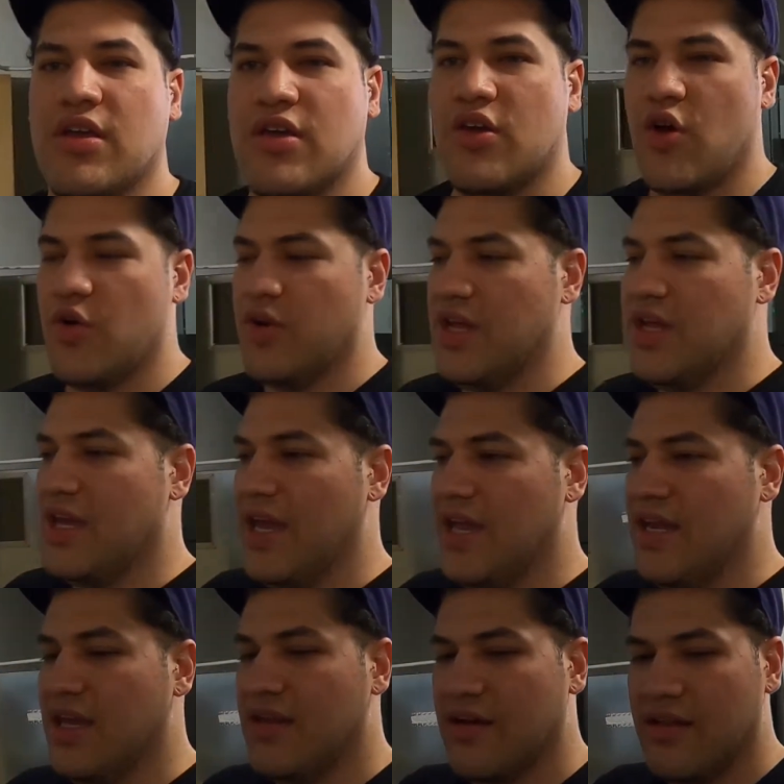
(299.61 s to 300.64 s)
coating
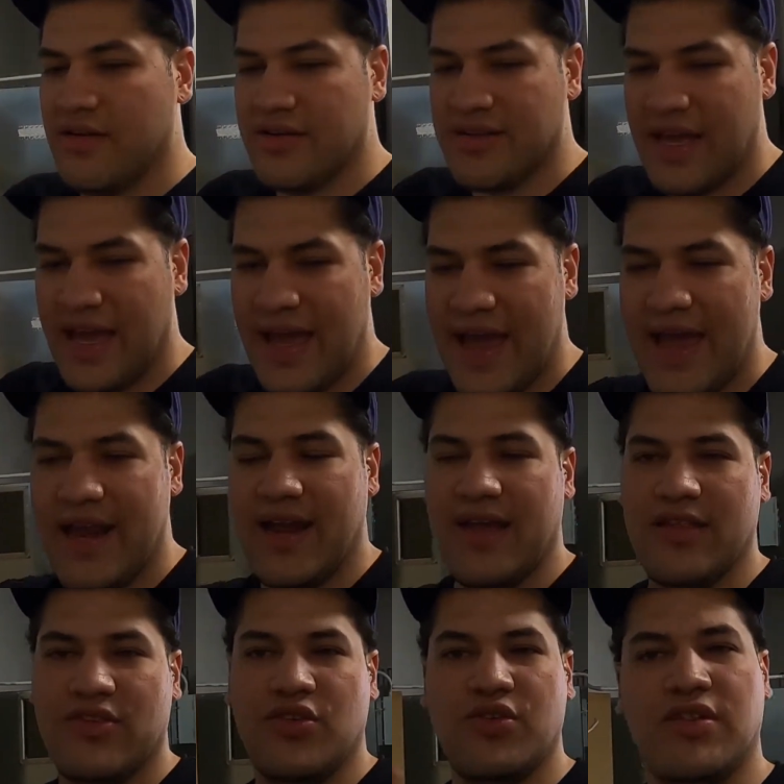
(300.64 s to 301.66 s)
any colors that
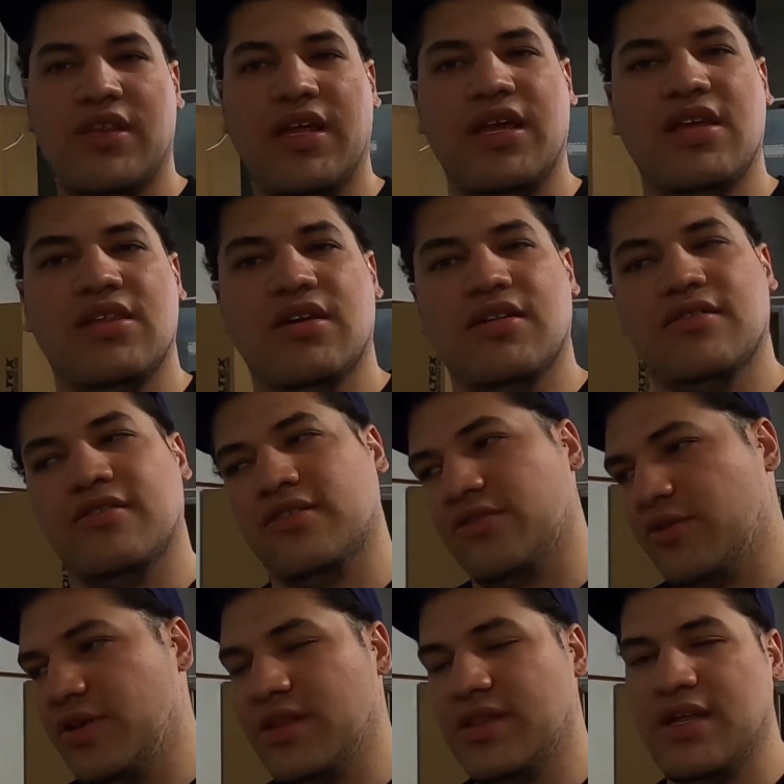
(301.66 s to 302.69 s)
had 2 stages or
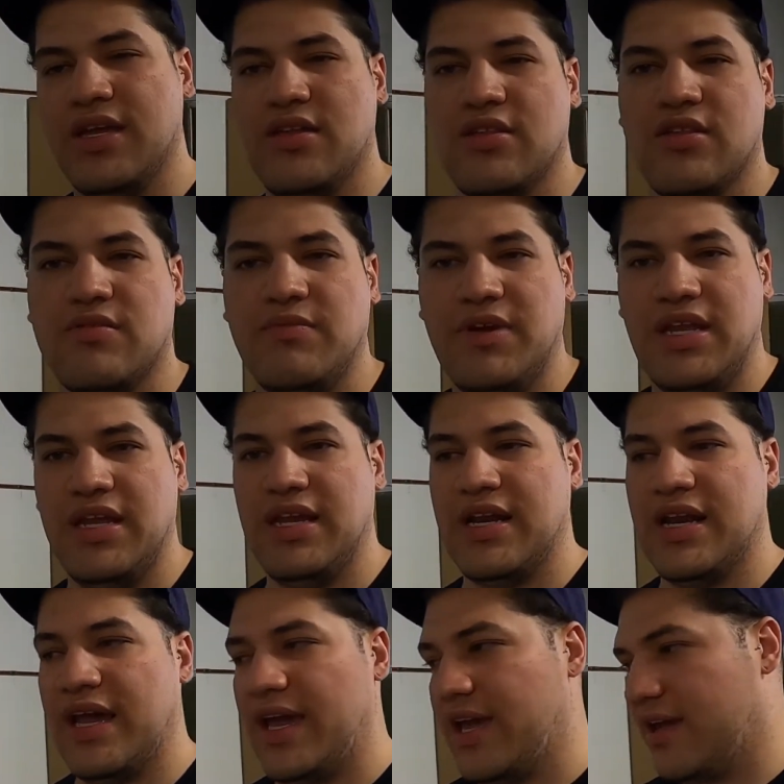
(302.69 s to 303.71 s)
3 stages, meaning
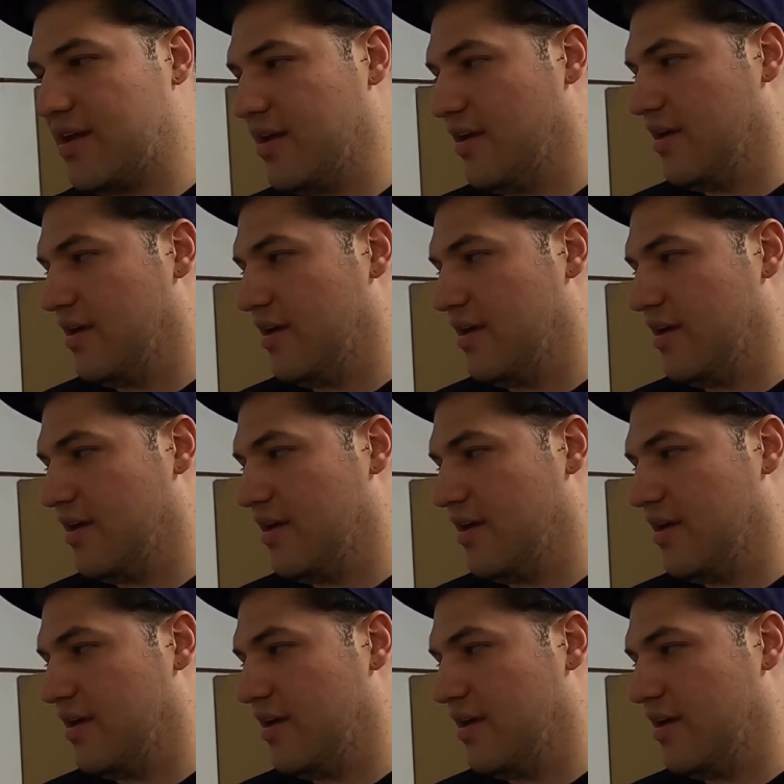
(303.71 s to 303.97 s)
like,